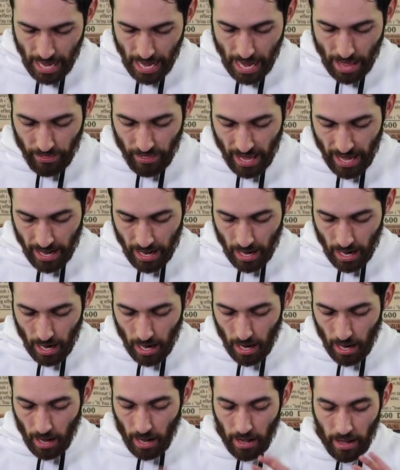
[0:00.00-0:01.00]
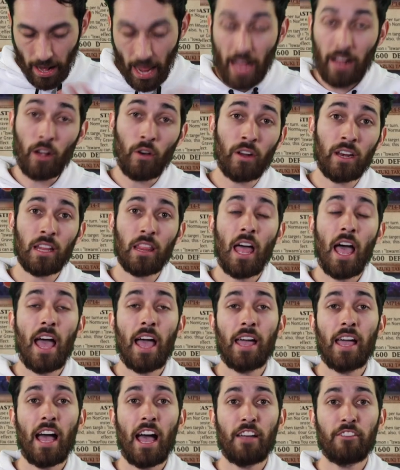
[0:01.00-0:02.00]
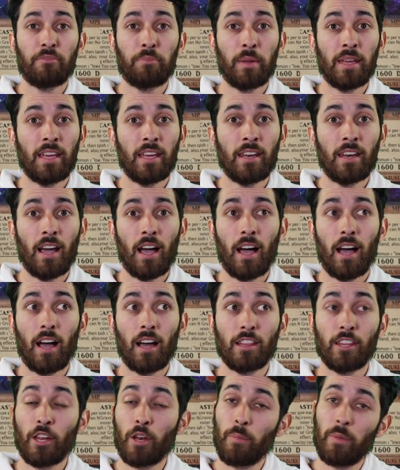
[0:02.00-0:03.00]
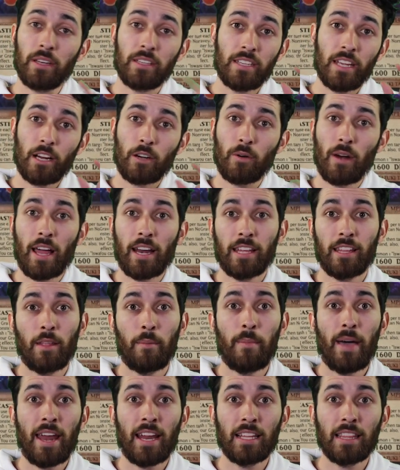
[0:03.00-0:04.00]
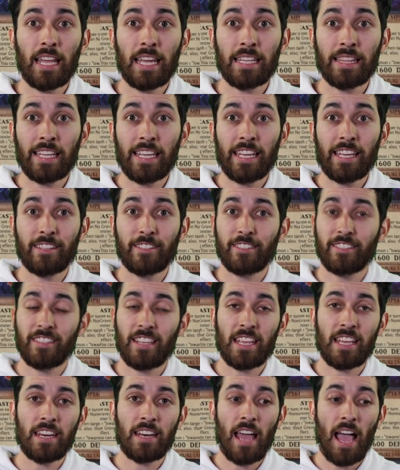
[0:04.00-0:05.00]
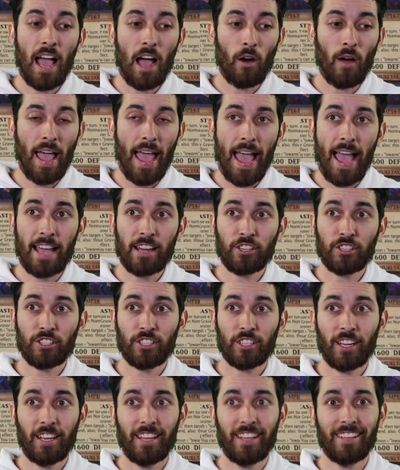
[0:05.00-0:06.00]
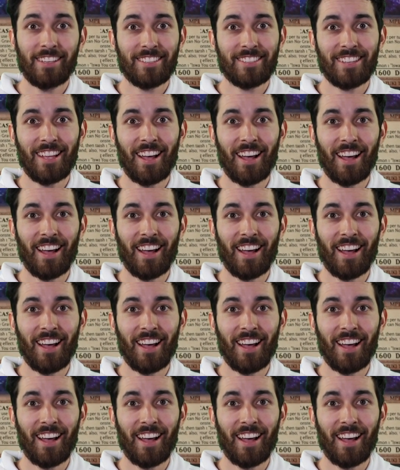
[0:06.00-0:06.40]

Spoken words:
And then, not going to lie, I've been a little bit dick riding the meta lately and seen how Ash is